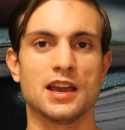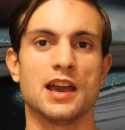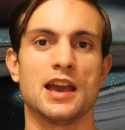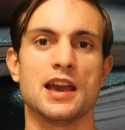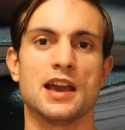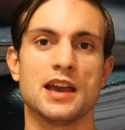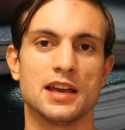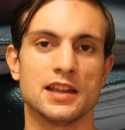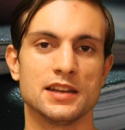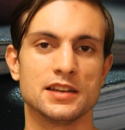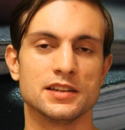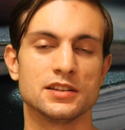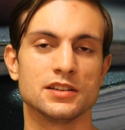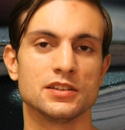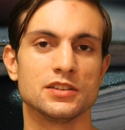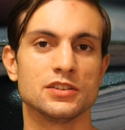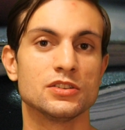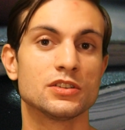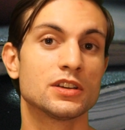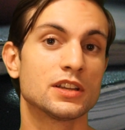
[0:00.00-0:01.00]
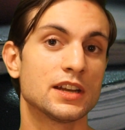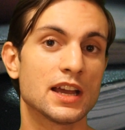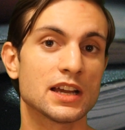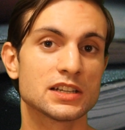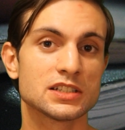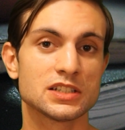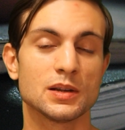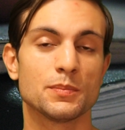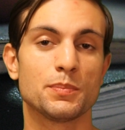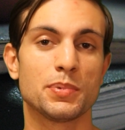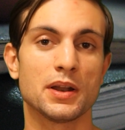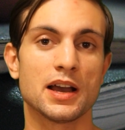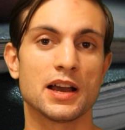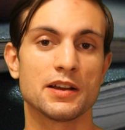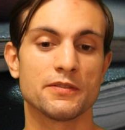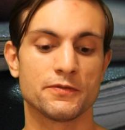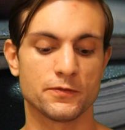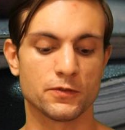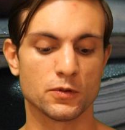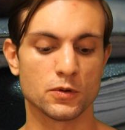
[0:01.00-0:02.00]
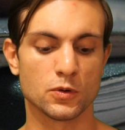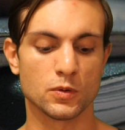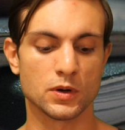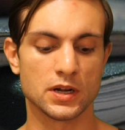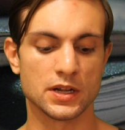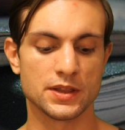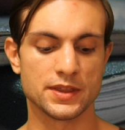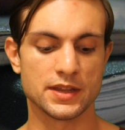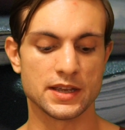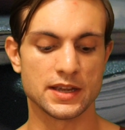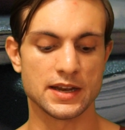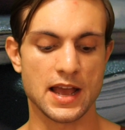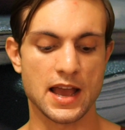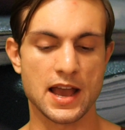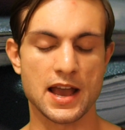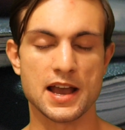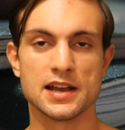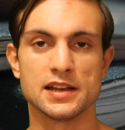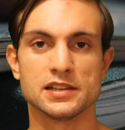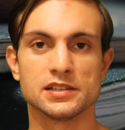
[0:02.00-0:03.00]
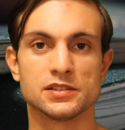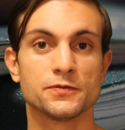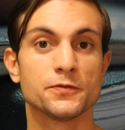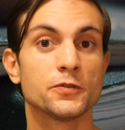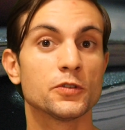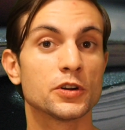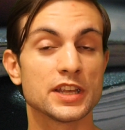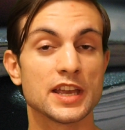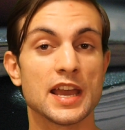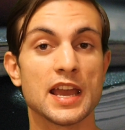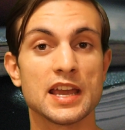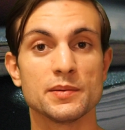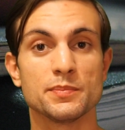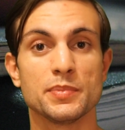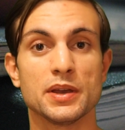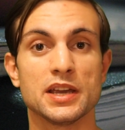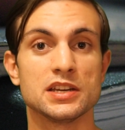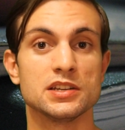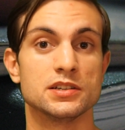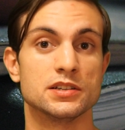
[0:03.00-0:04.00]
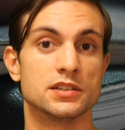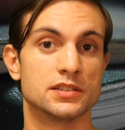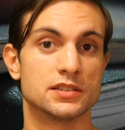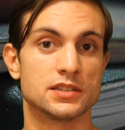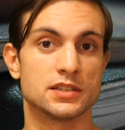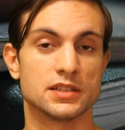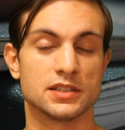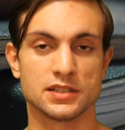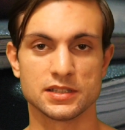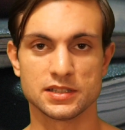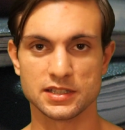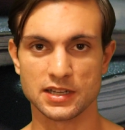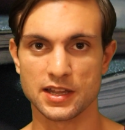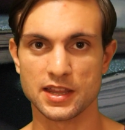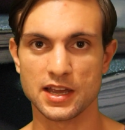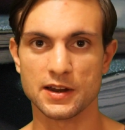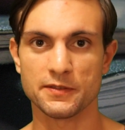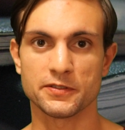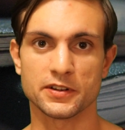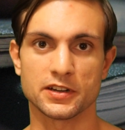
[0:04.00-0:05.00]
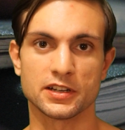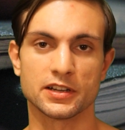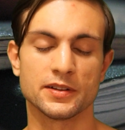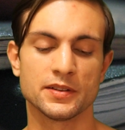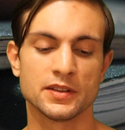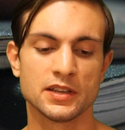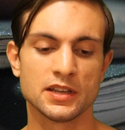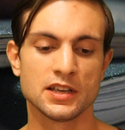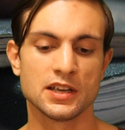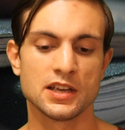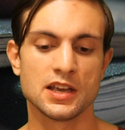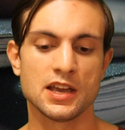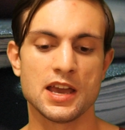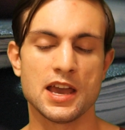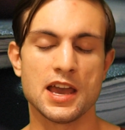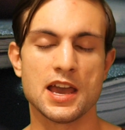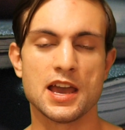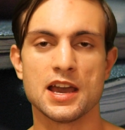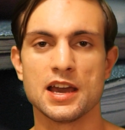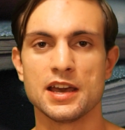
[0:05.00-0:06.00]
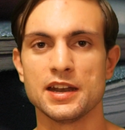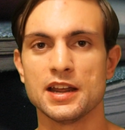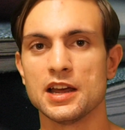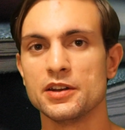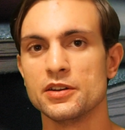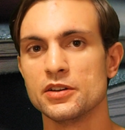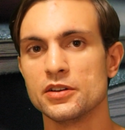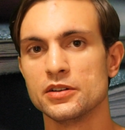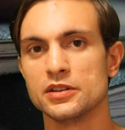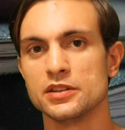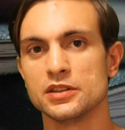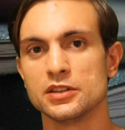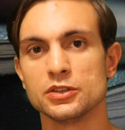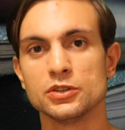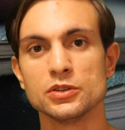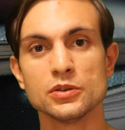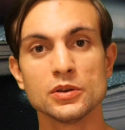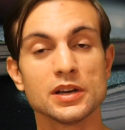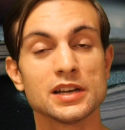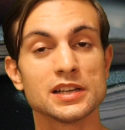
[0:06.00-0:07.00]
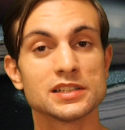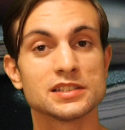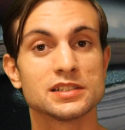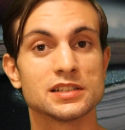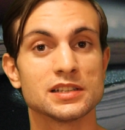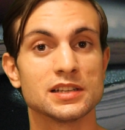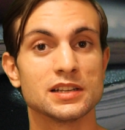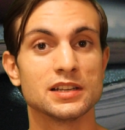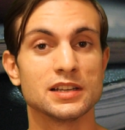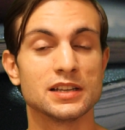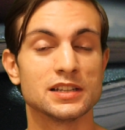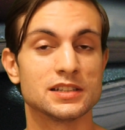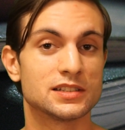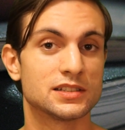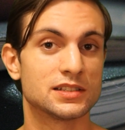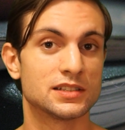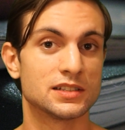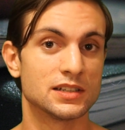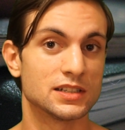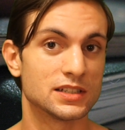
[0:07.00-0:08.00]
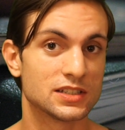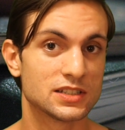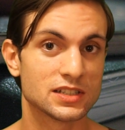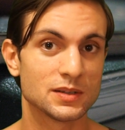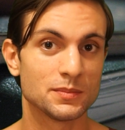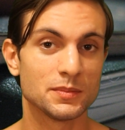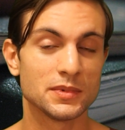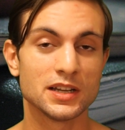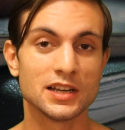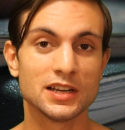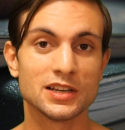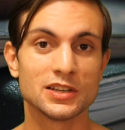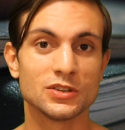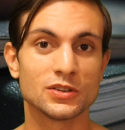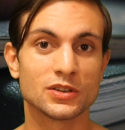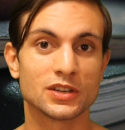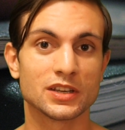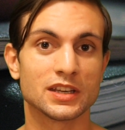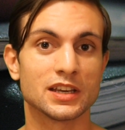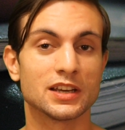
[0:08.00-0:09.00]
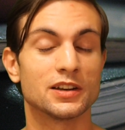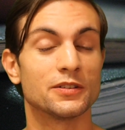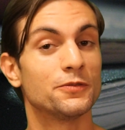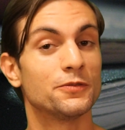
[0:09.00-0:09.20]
And you can actually apply for one that has 48 pages in South Africa. And I know in the US it's similar. You can get a